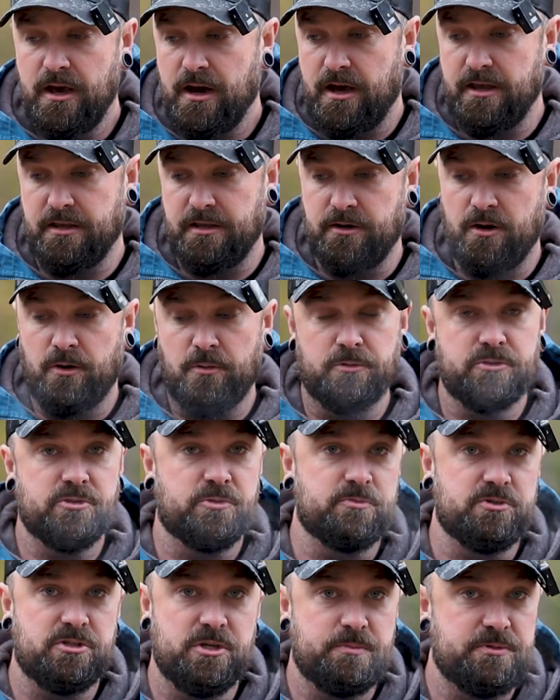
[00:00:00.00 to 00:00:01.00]
I can hold
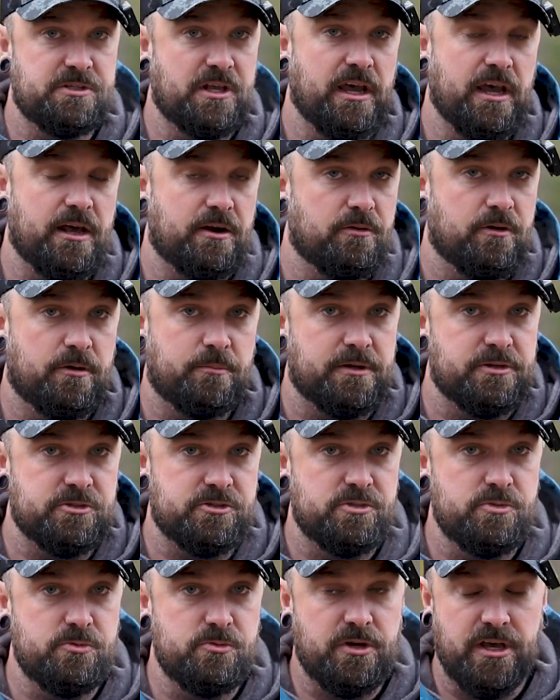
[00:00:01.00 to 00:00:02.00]
some zips together on my
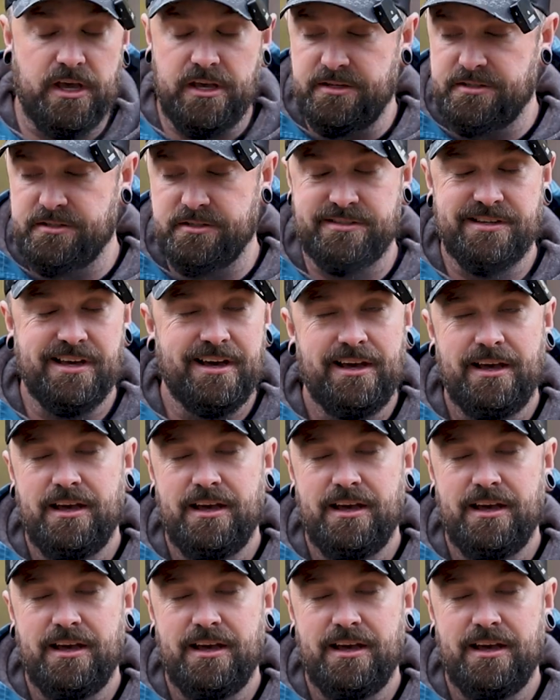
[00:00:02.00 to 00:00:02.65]
suitcases.